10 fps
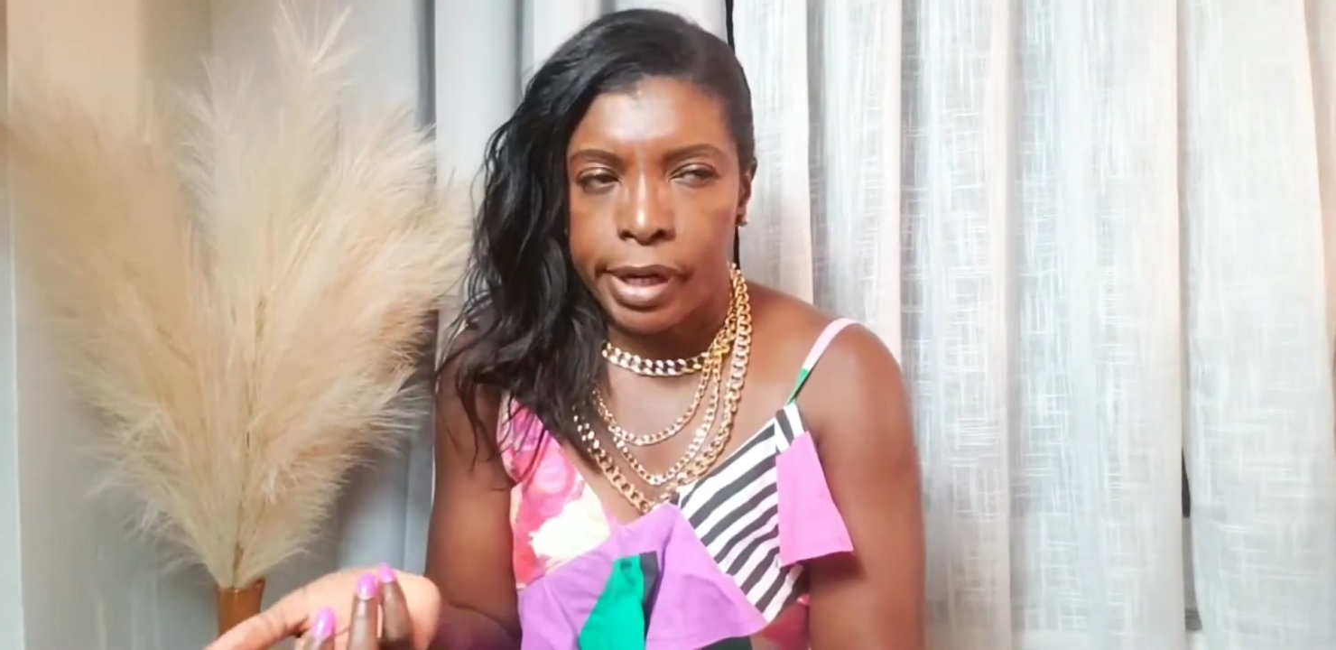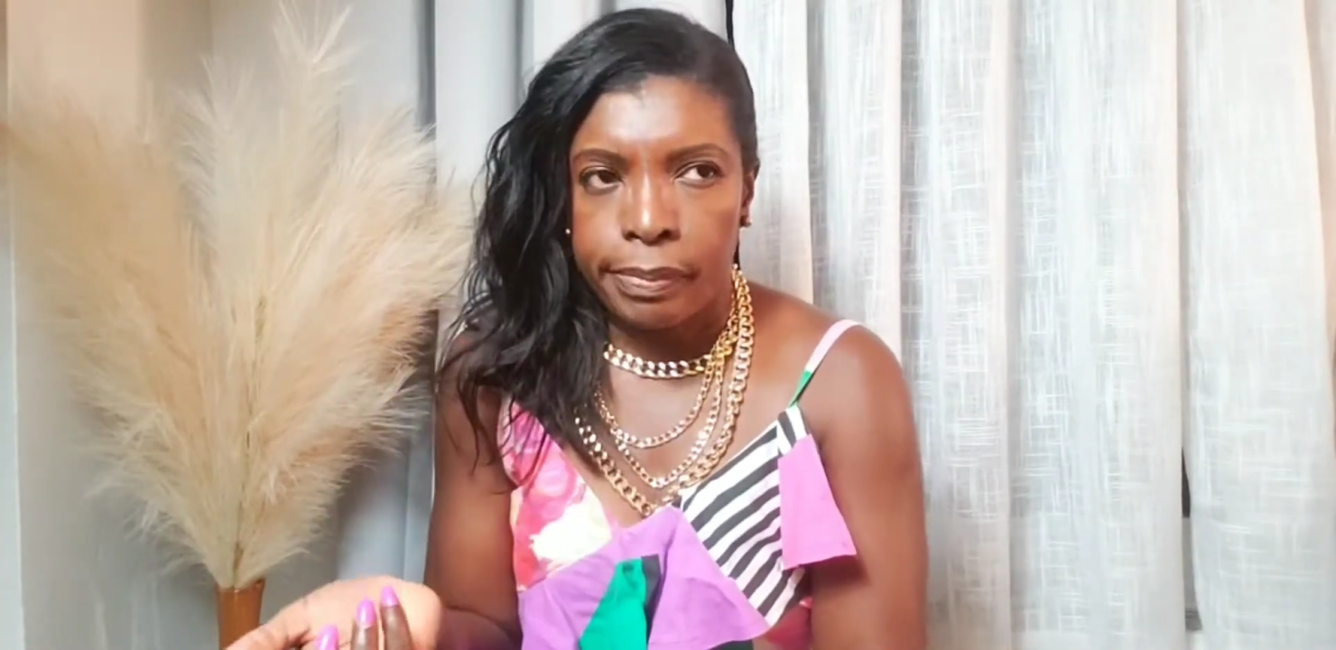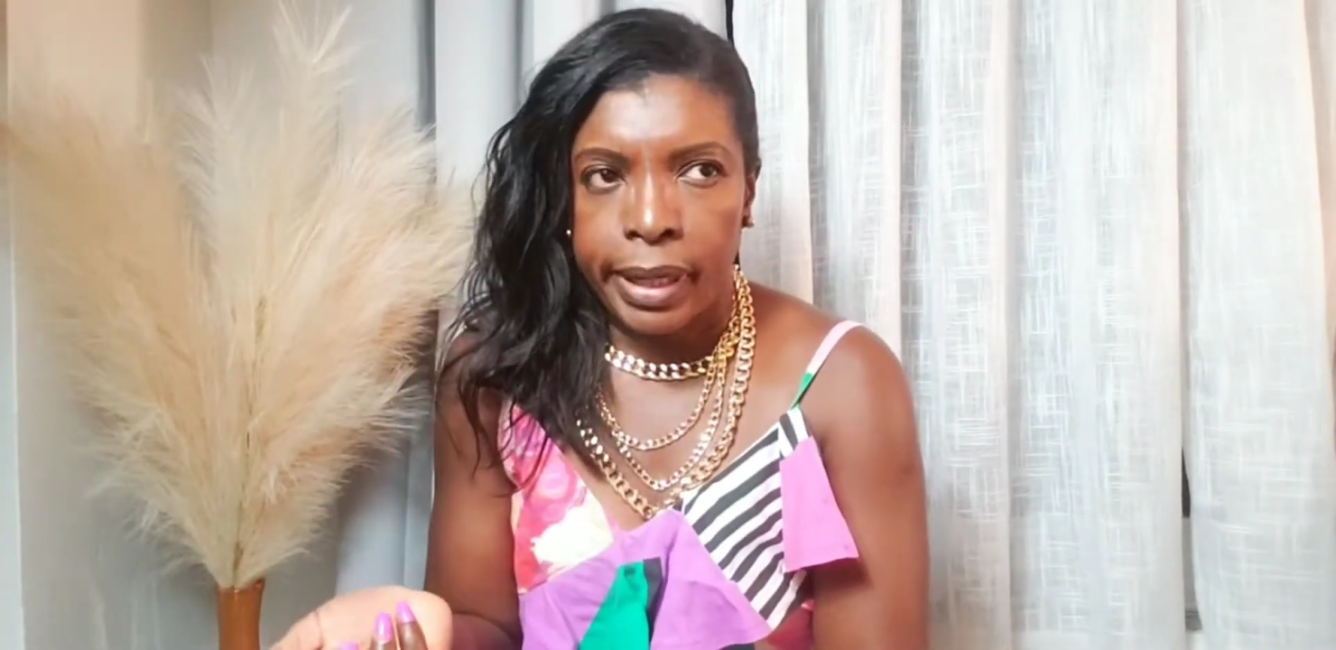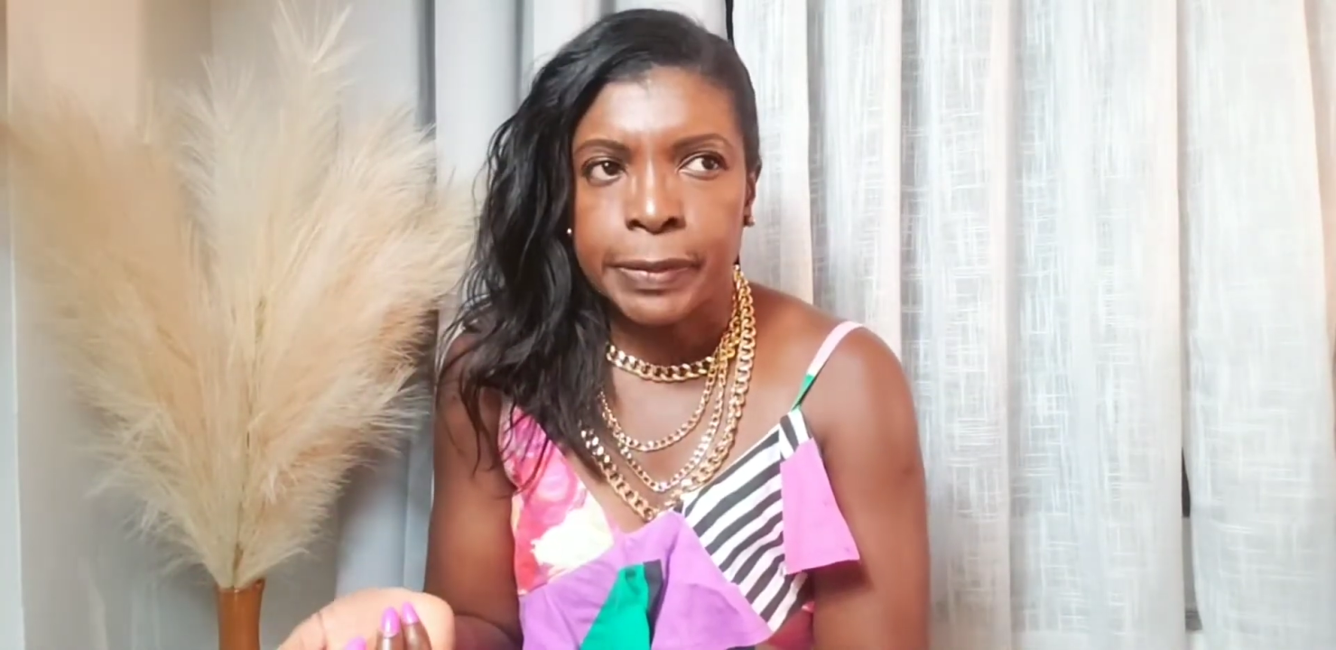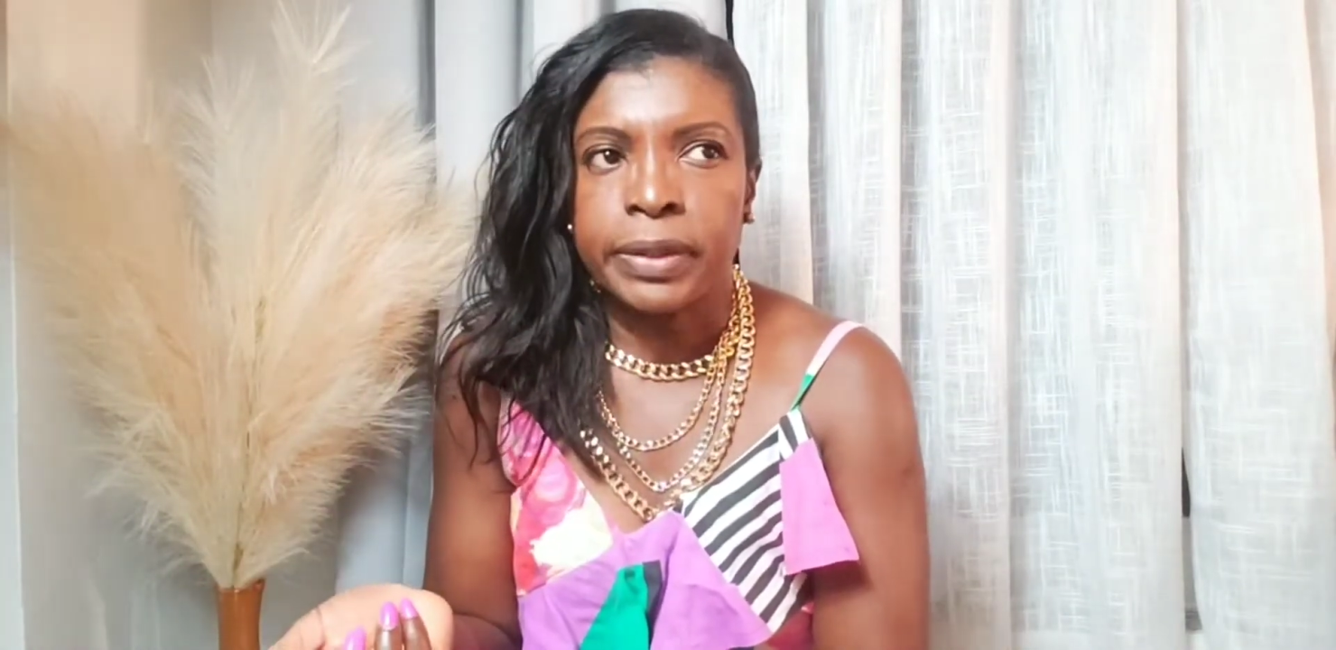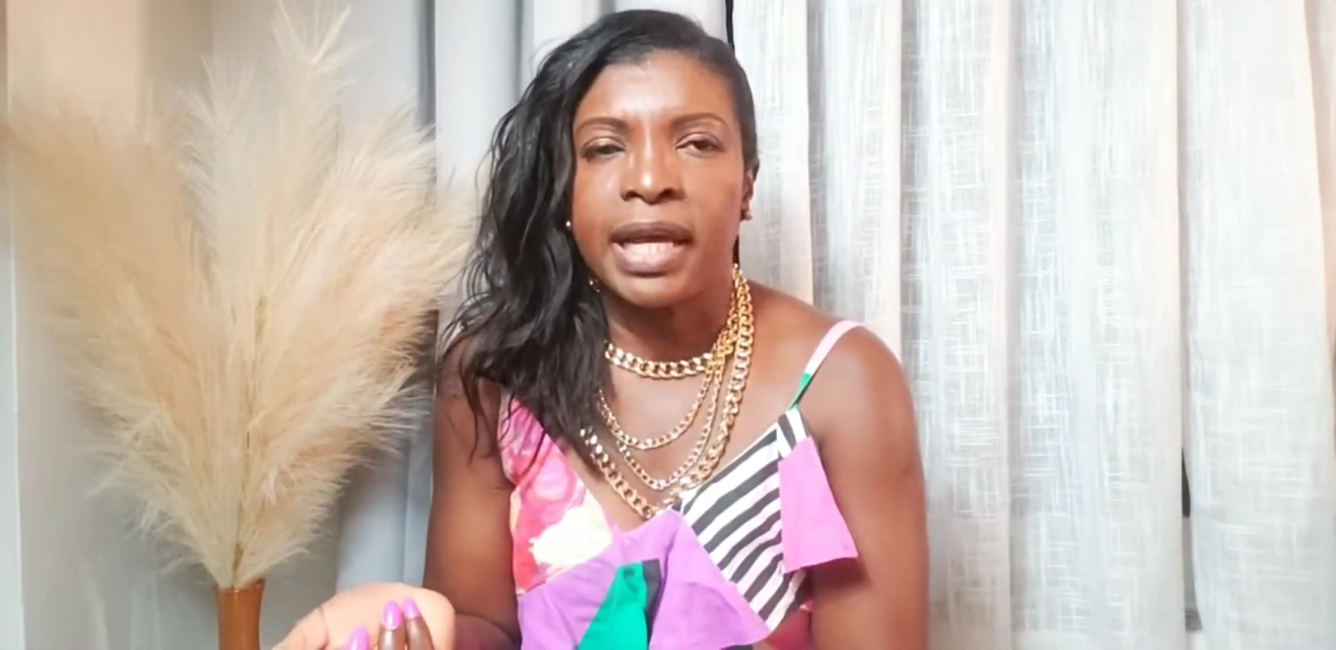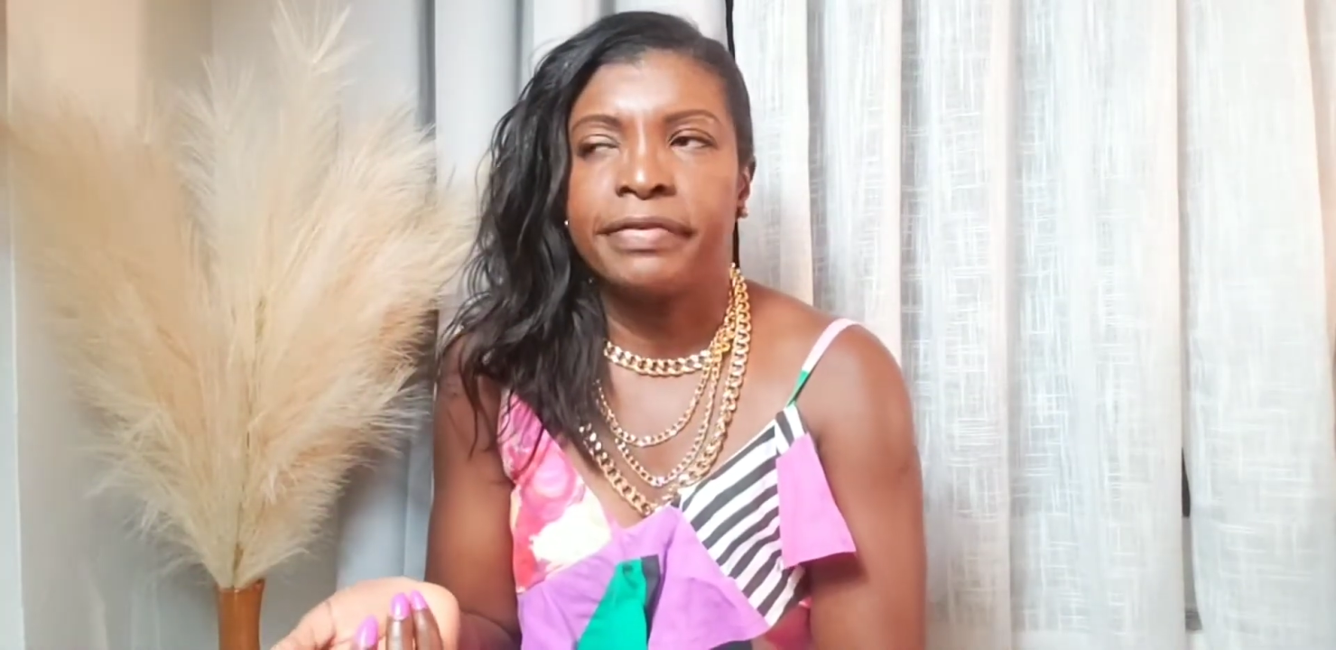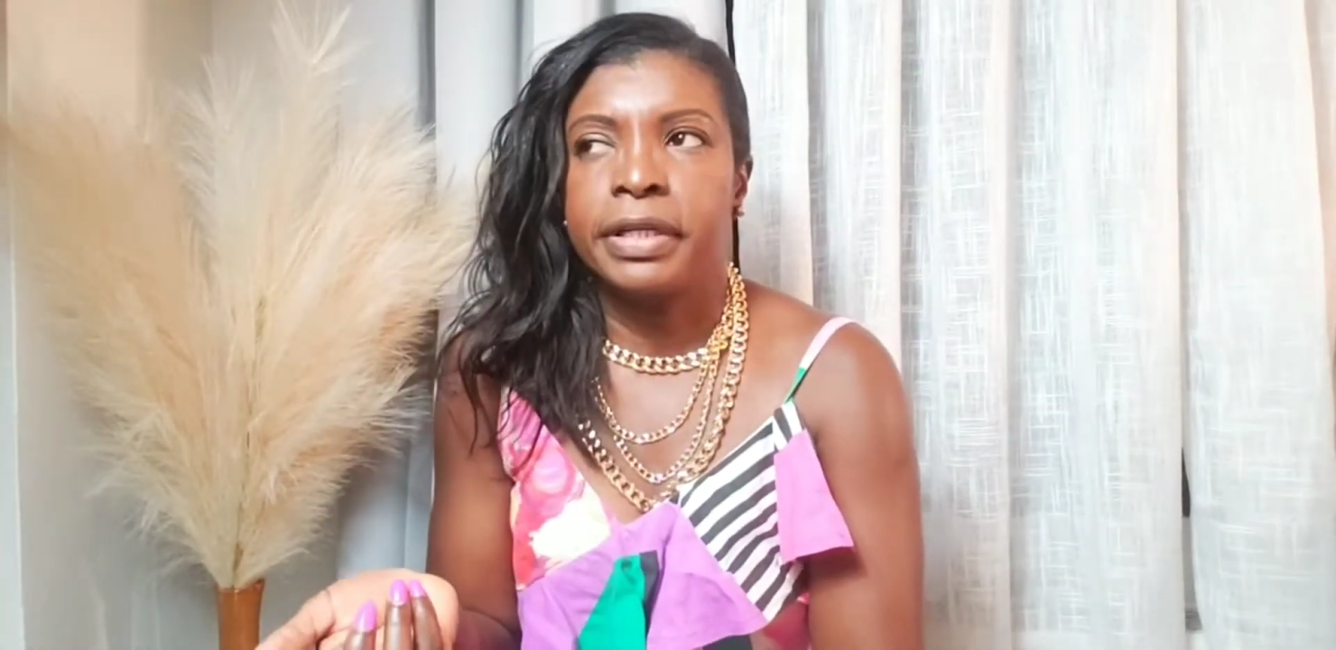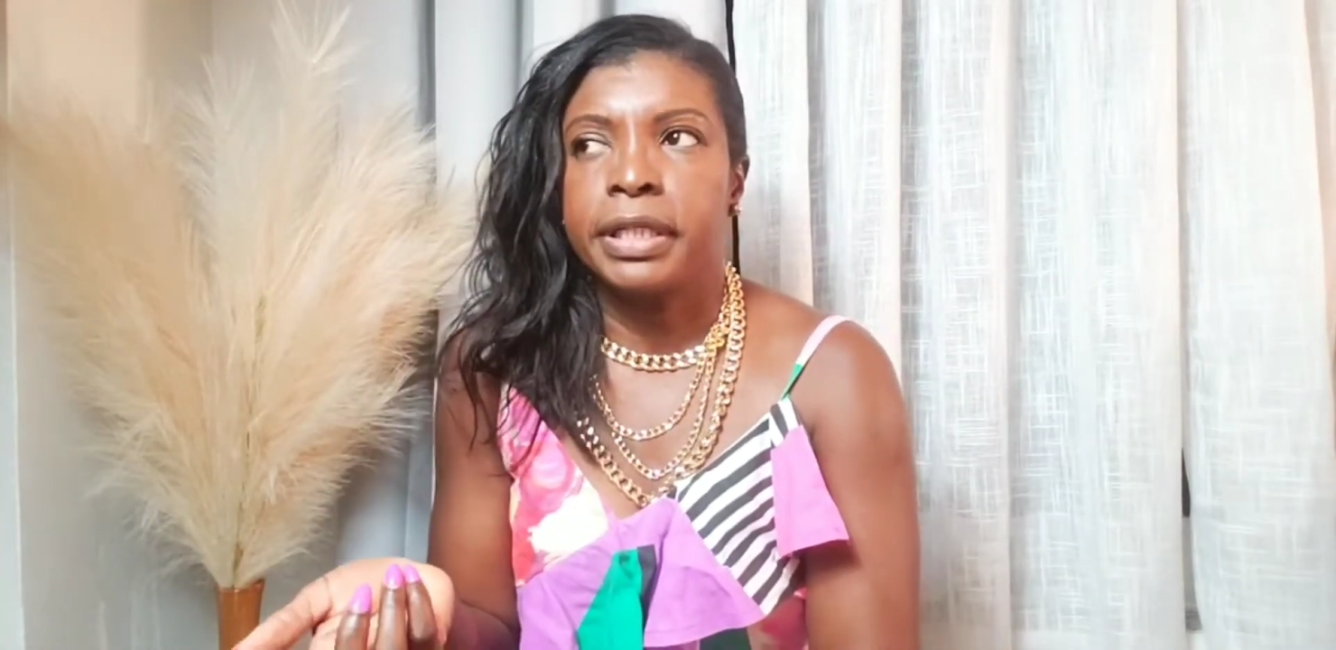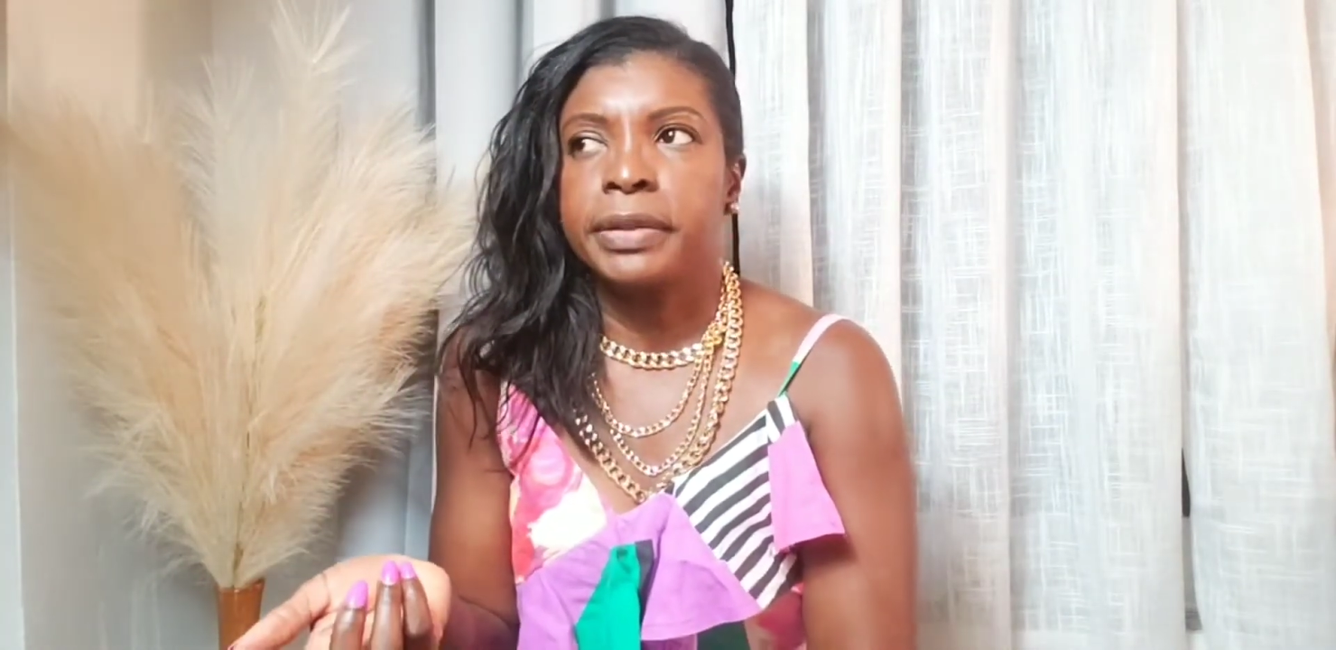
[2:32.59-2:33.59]
passport
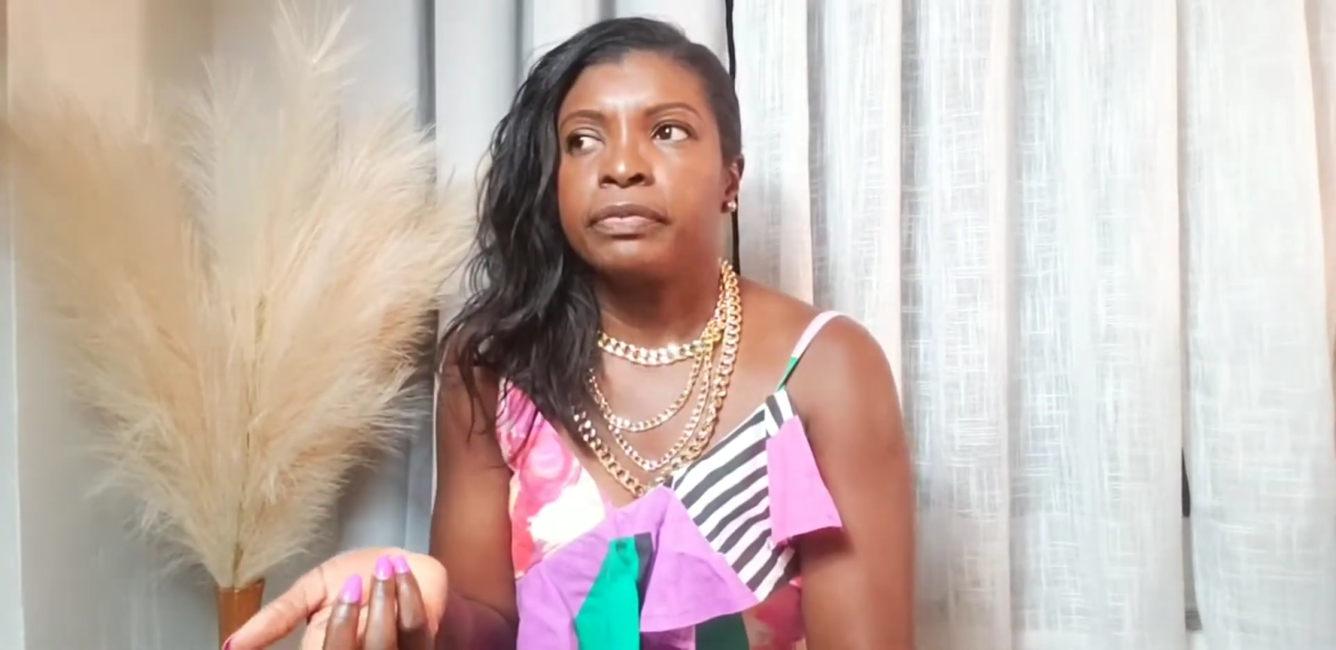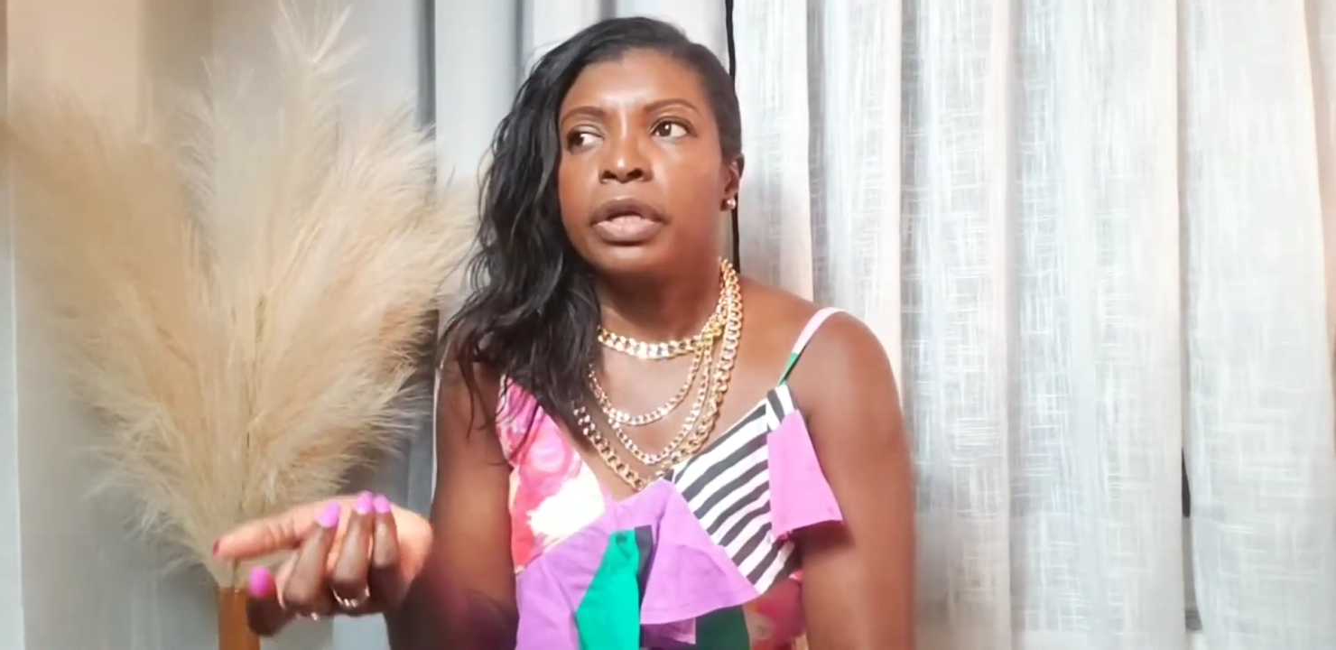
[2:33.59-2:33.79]
hyphenated.